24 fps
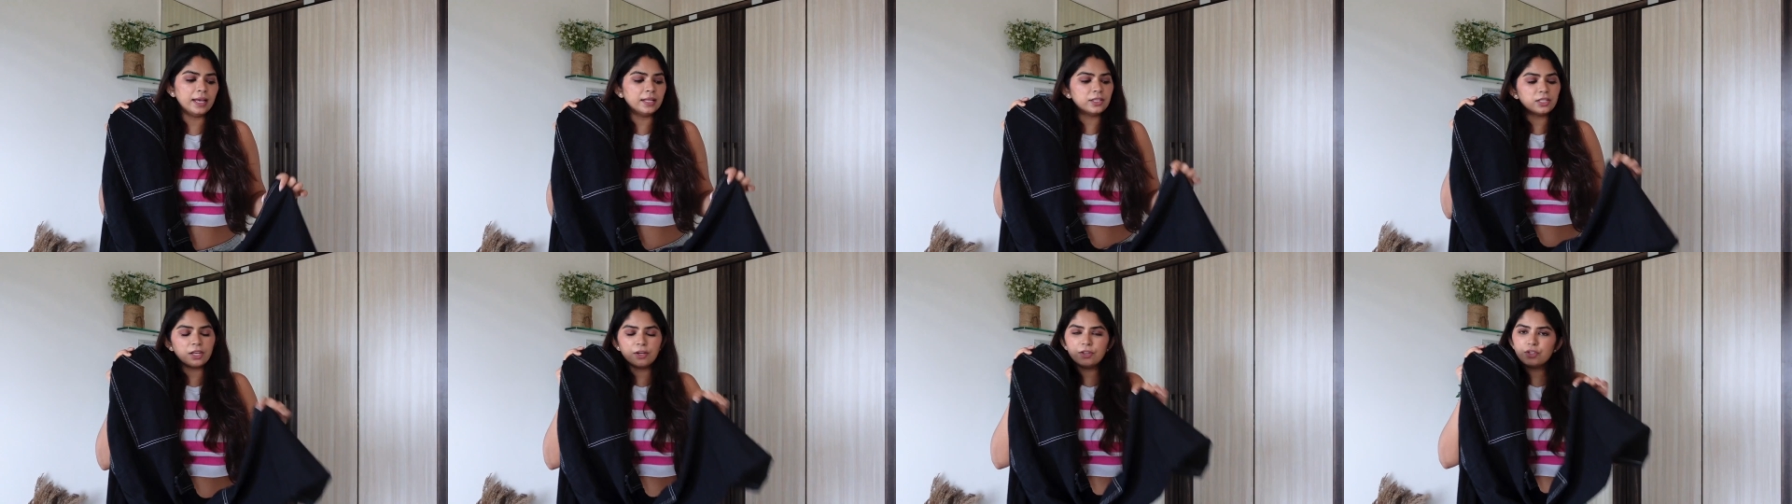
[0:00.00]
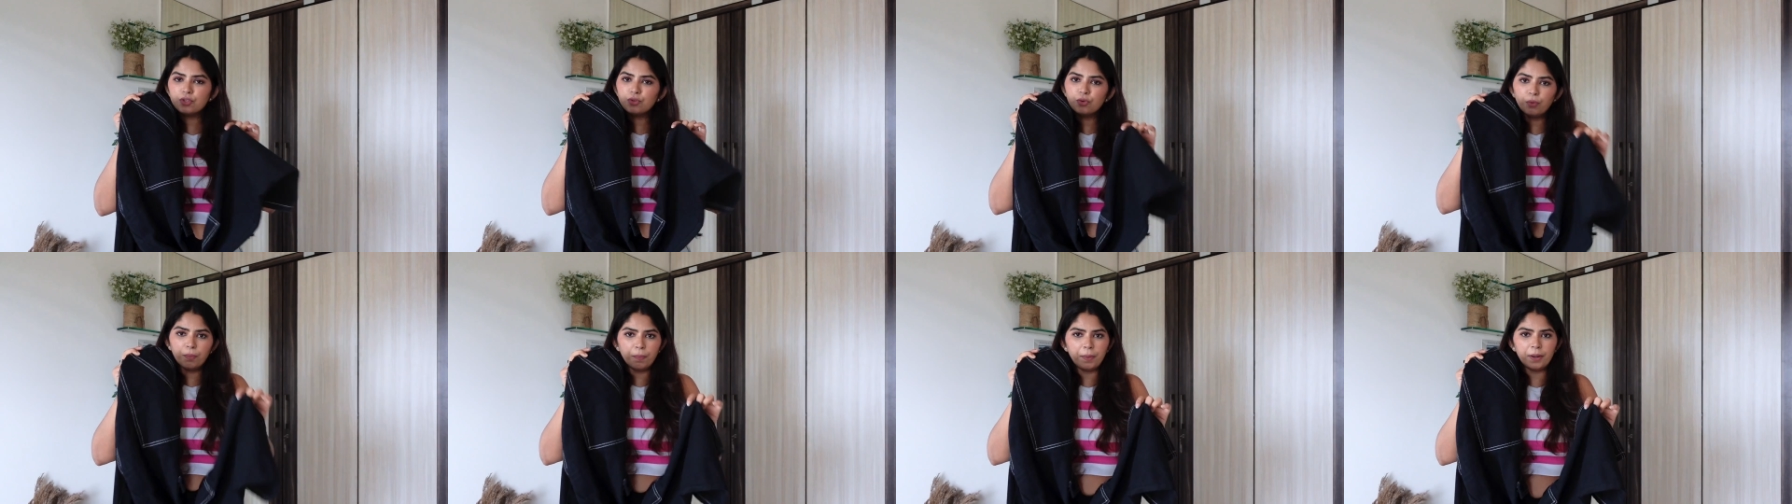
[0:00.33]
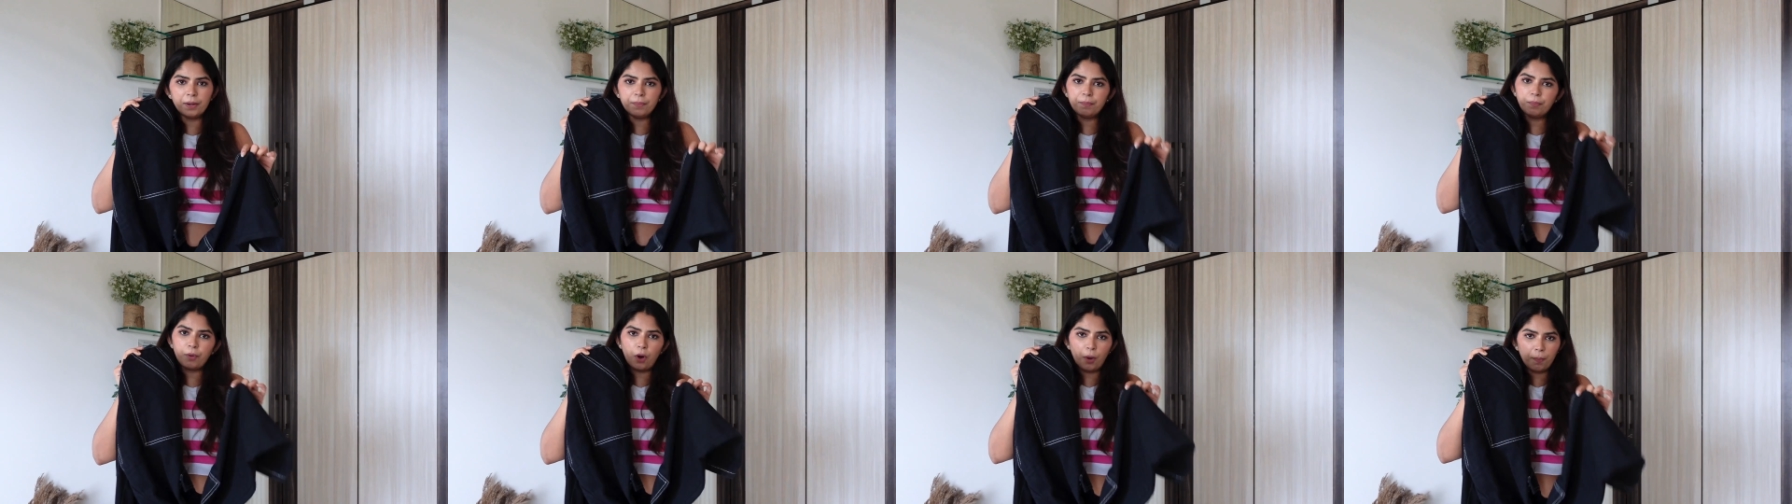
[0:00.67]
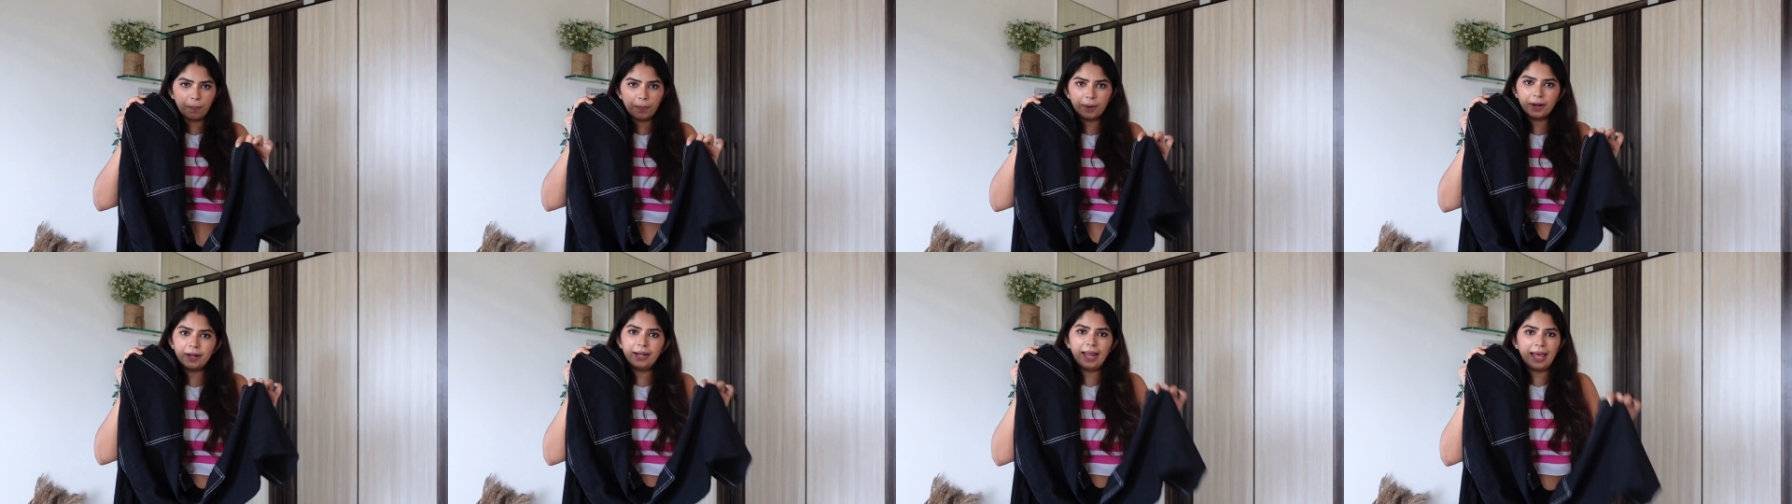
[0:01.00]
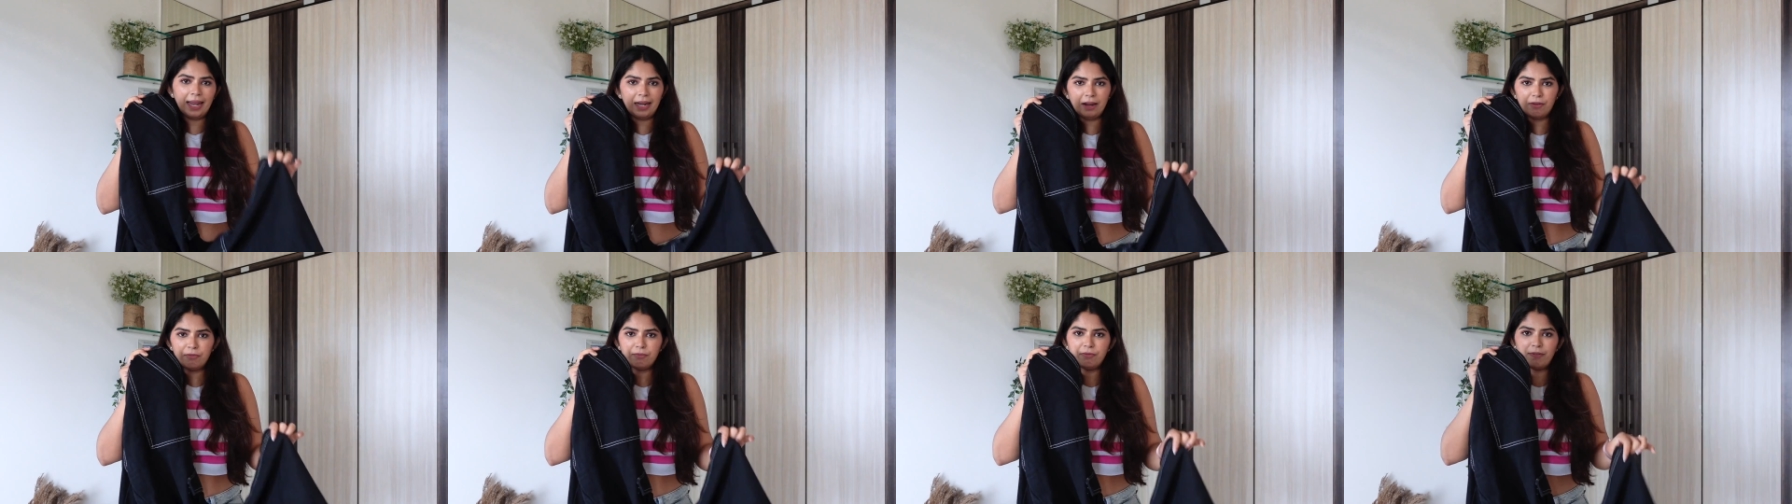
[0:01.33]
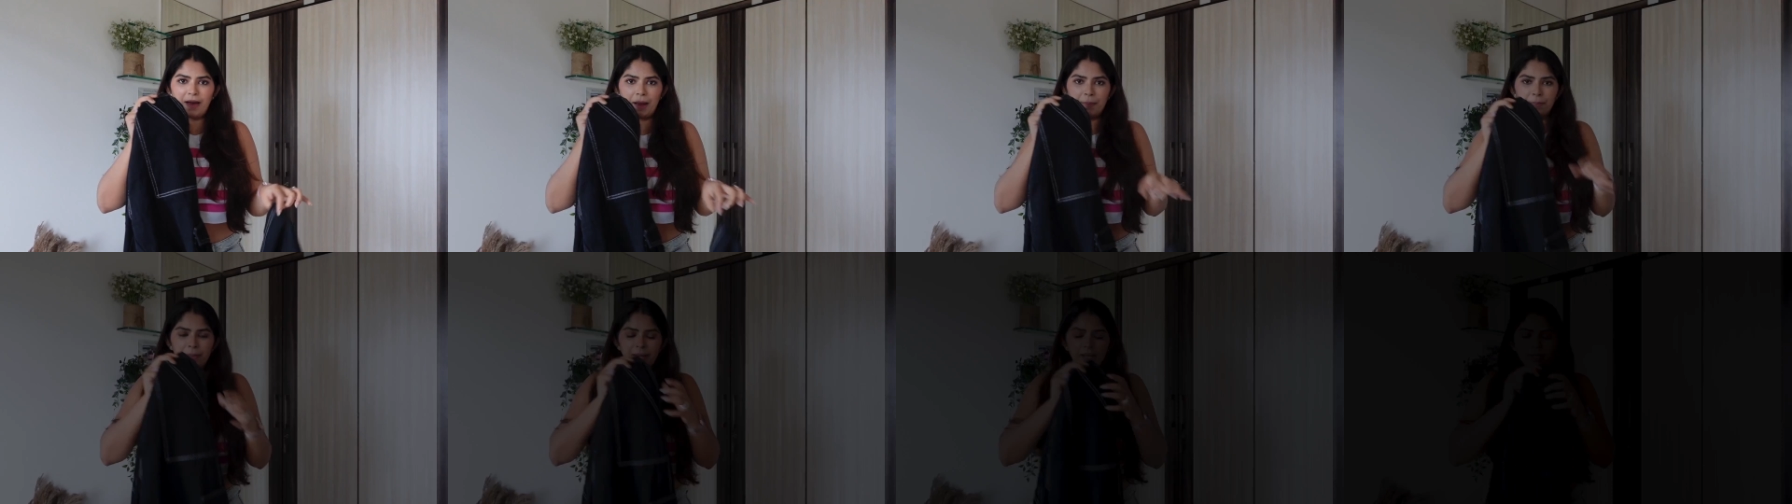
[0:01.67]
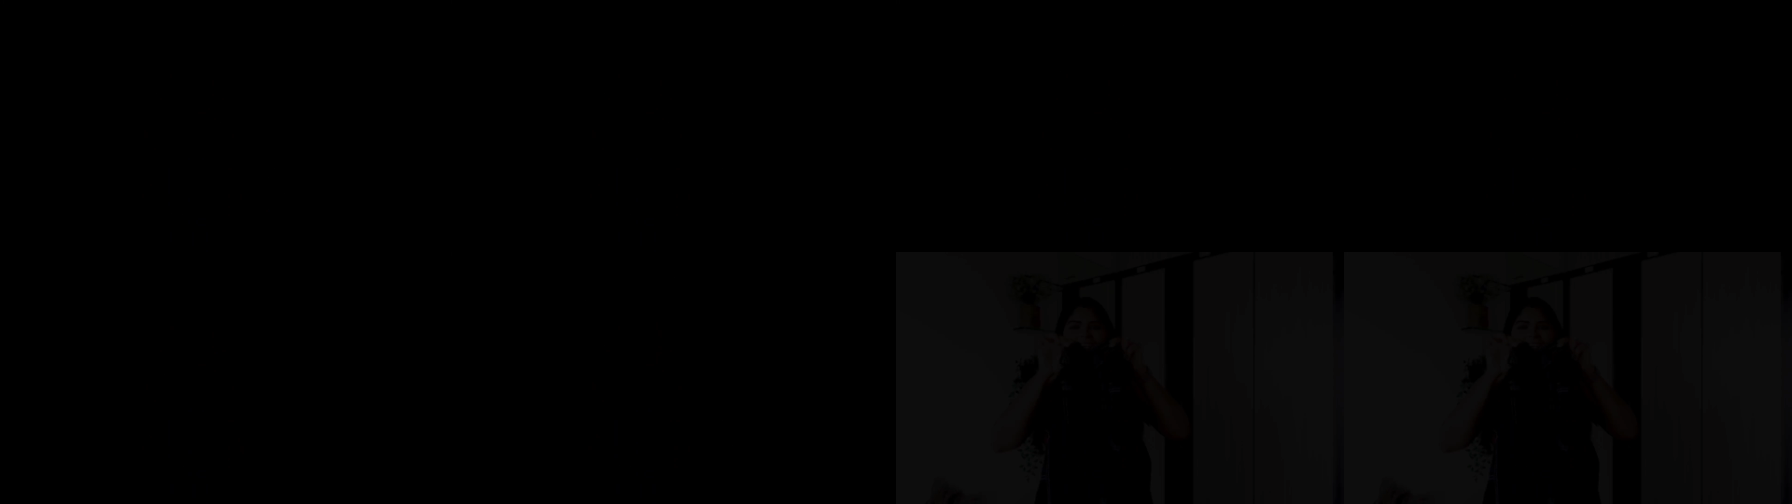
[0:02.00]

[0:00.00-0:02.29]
It's a super proper denim fabric.